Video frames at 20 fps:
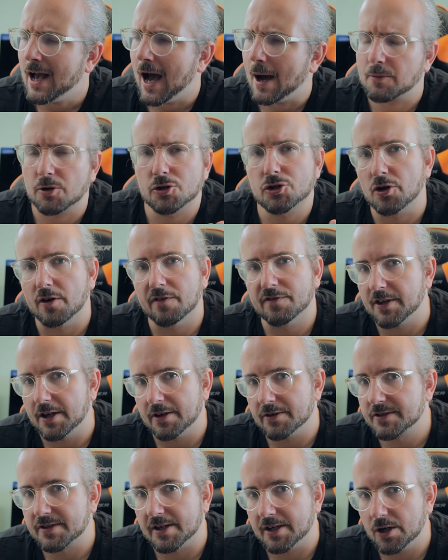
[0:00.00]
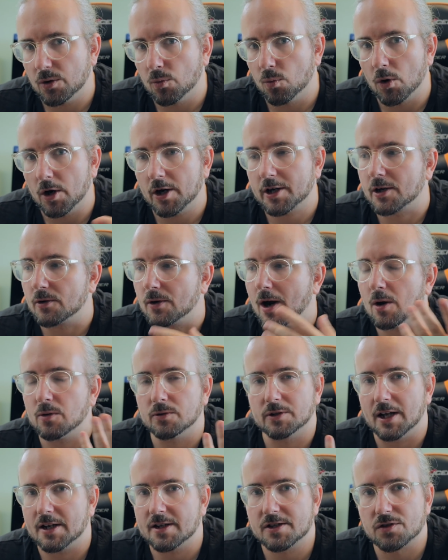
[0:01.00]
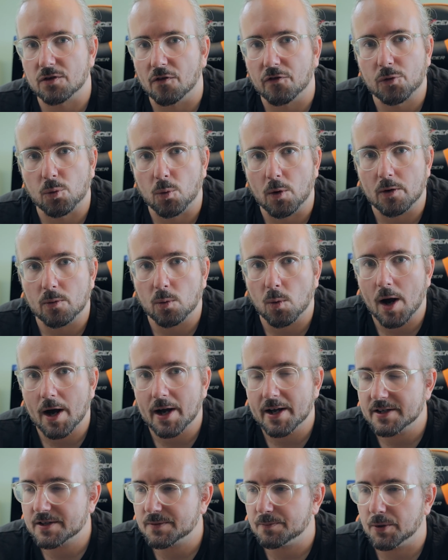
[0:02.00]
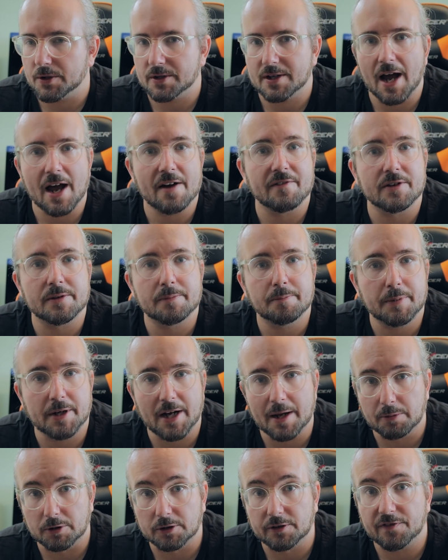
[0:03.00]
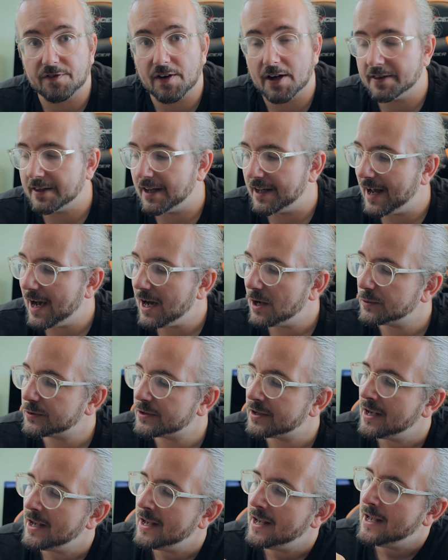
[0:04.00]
I'm not sure if there's any workaround like software wise, but I haven't been able to find that out.